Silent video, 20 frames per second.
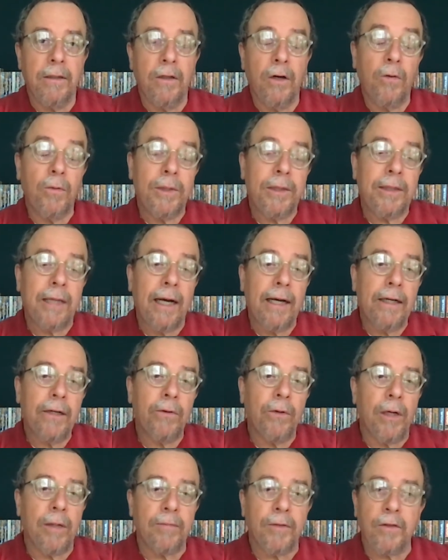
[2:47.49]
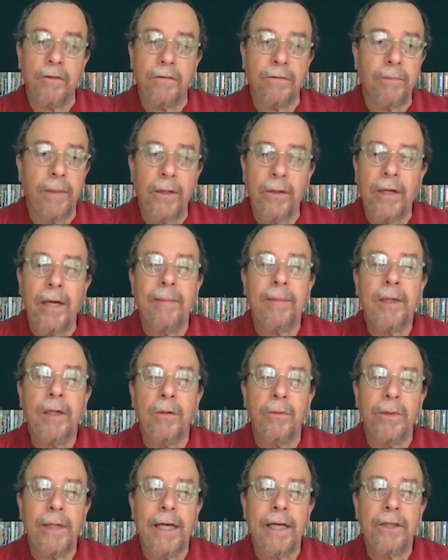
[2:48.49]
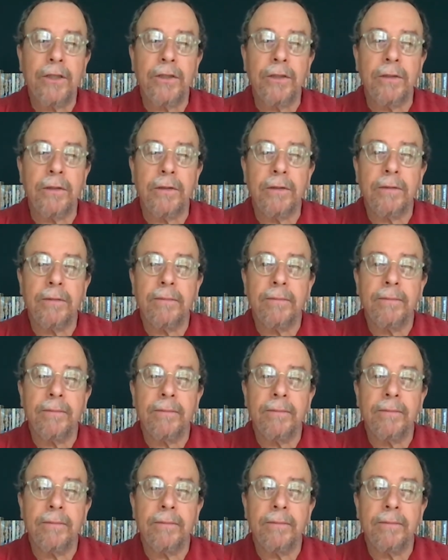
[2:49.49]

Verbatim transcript: or with diagrams of biochemical reactions.